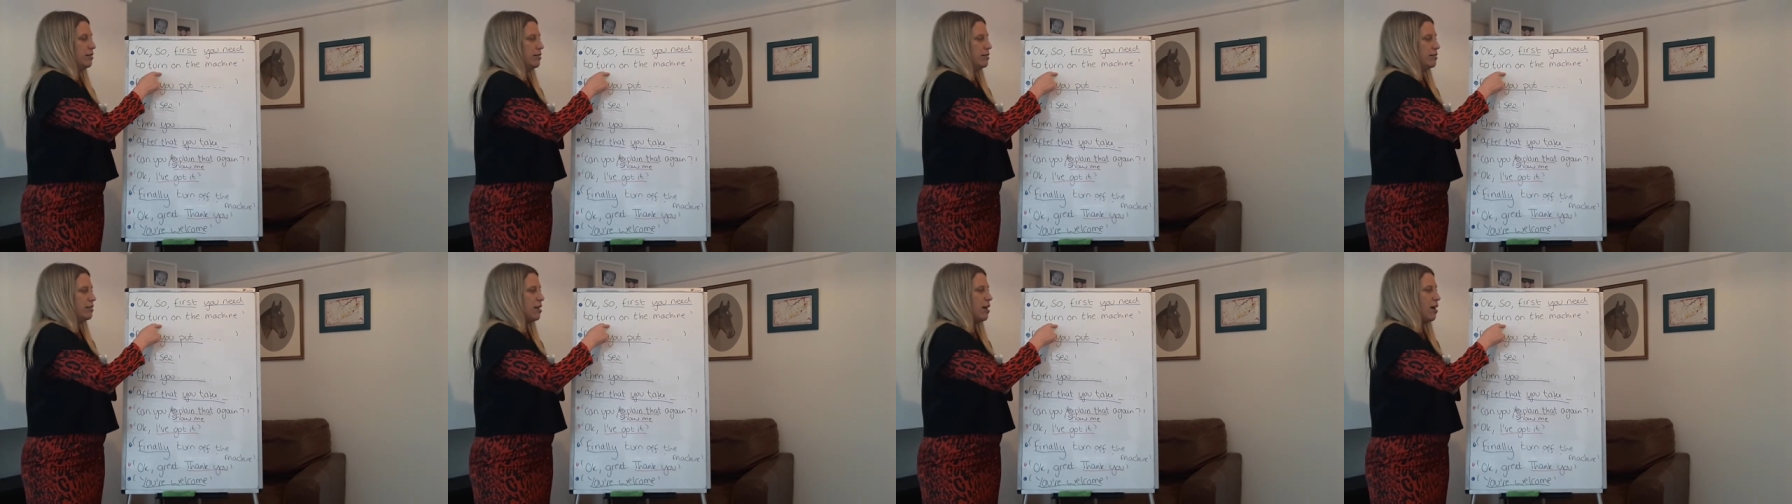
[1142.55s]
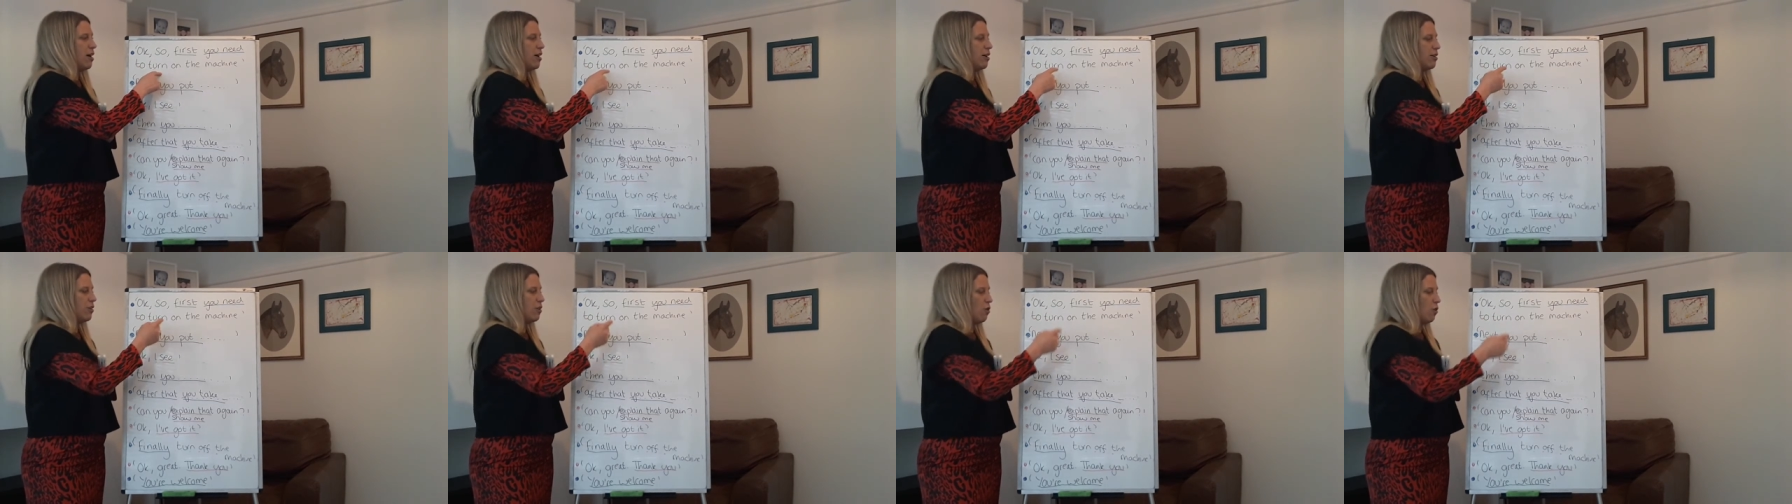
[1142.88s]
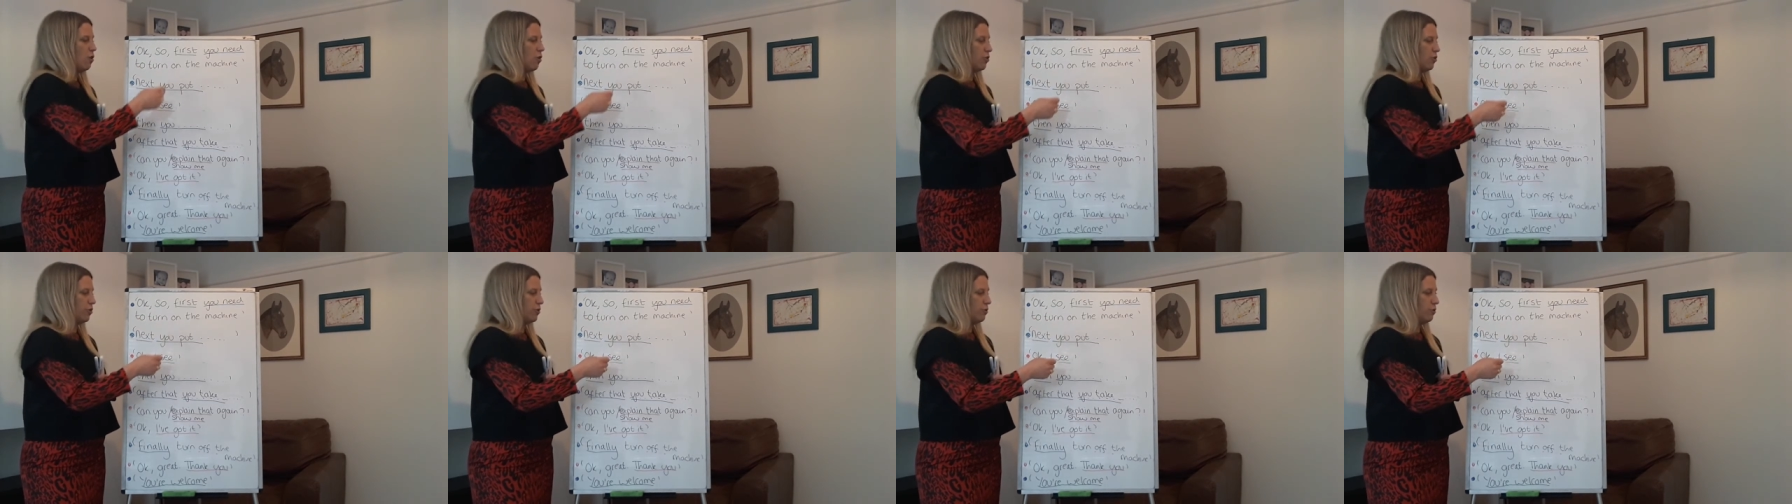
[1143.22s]
turn
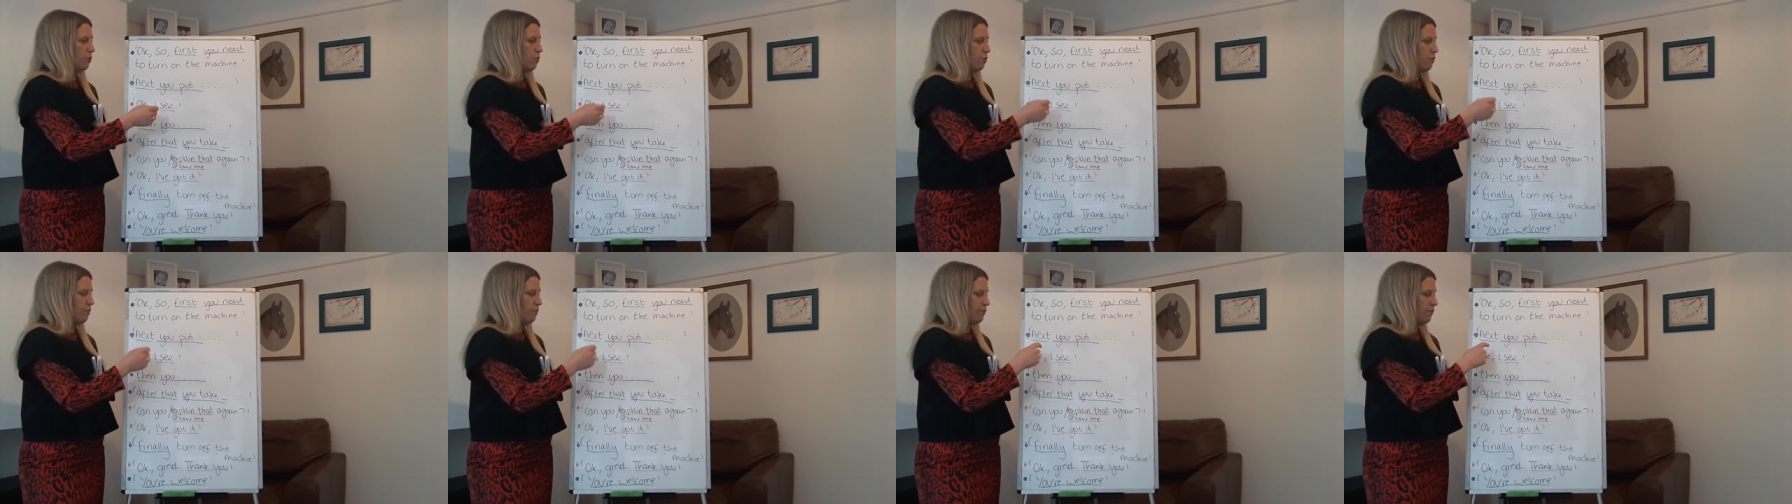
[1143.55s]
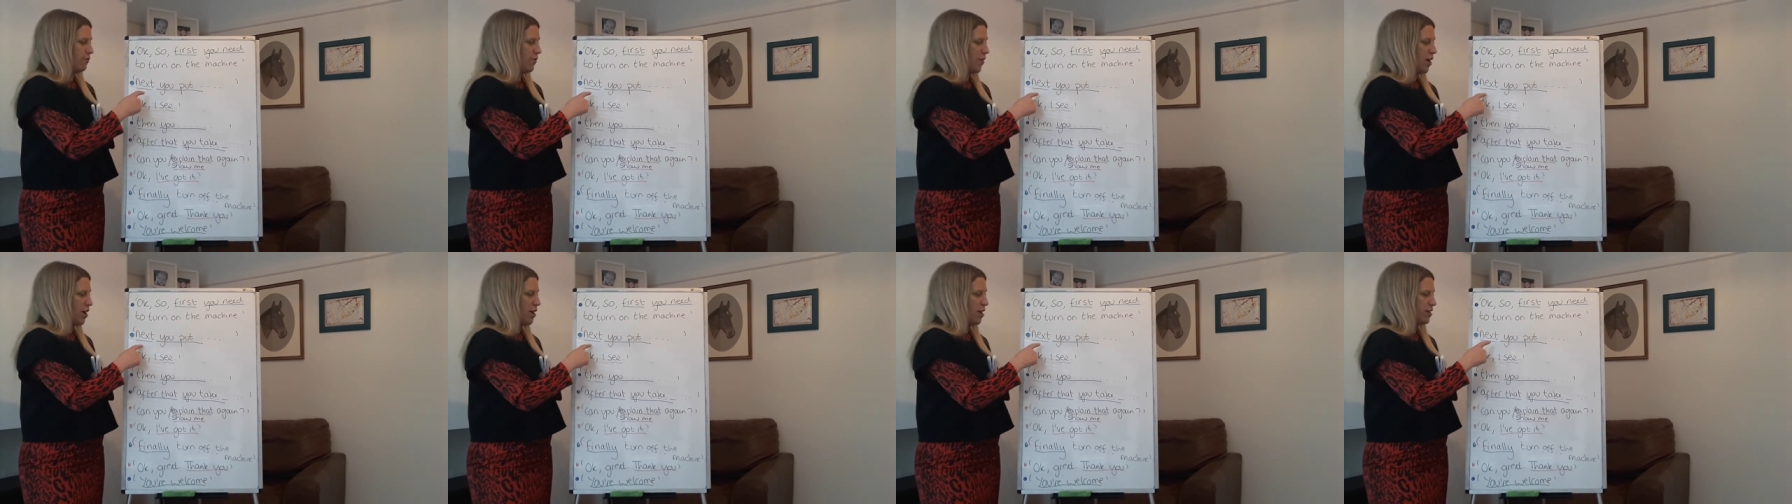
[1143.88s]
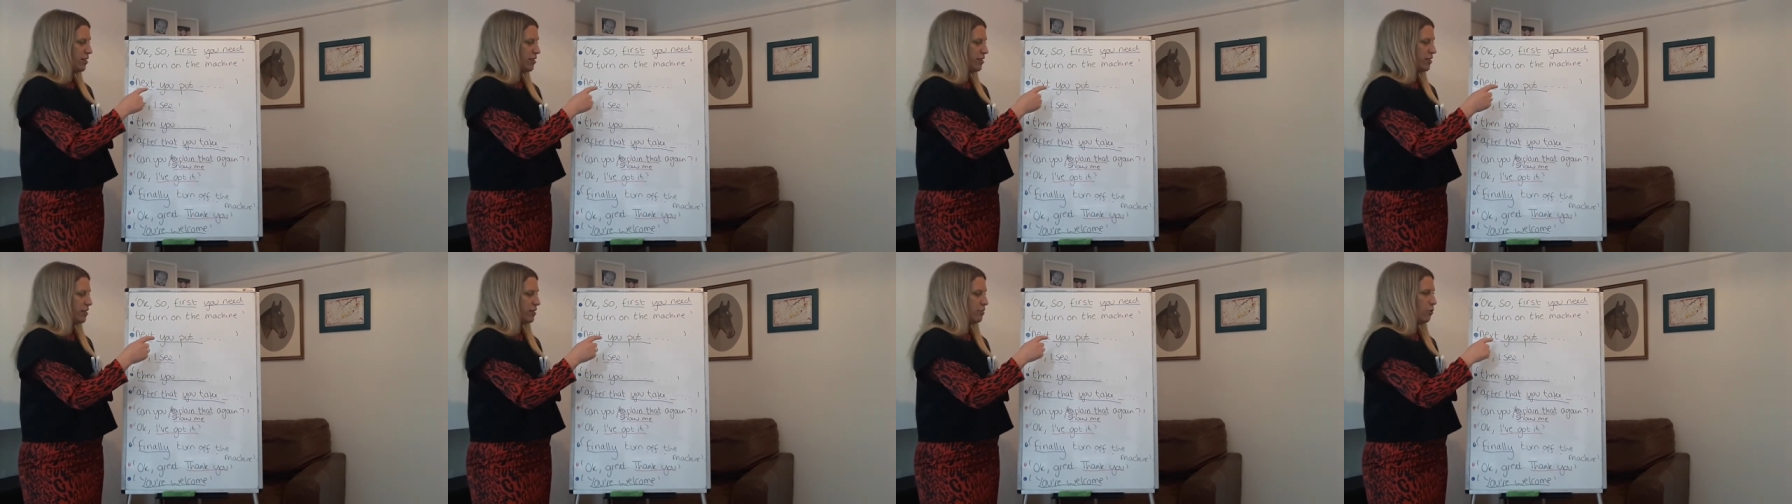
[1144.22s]
on, or
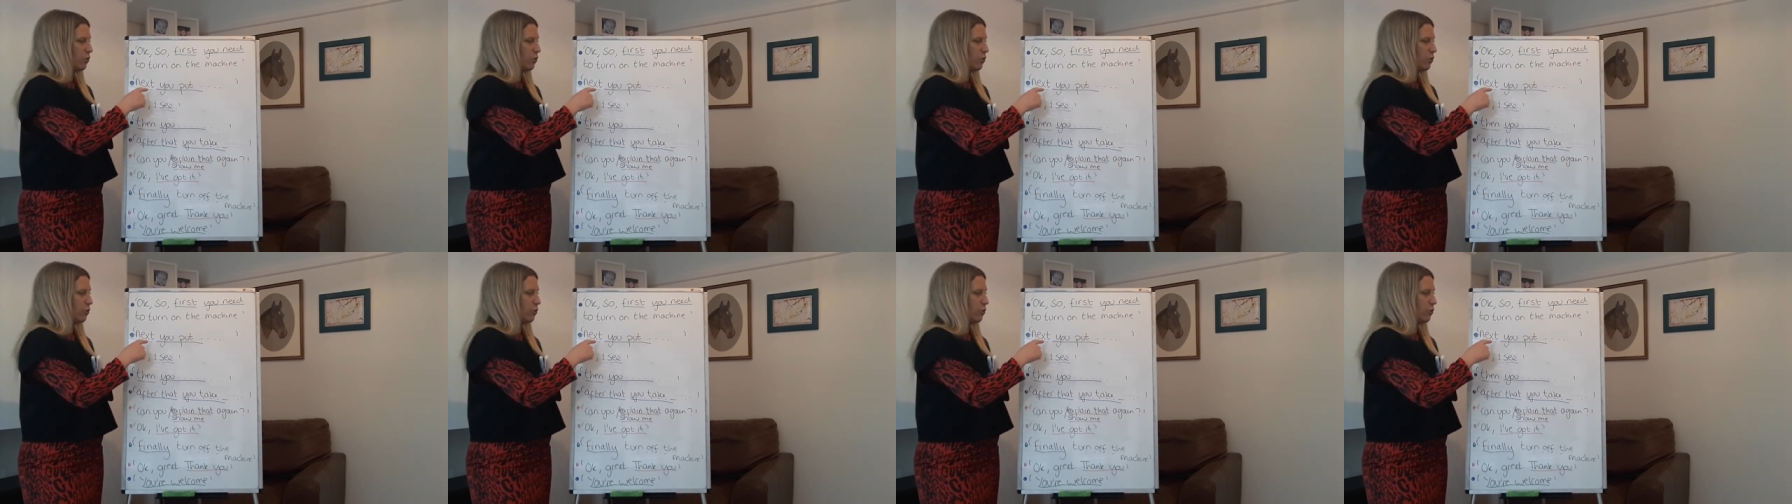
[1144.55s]
first,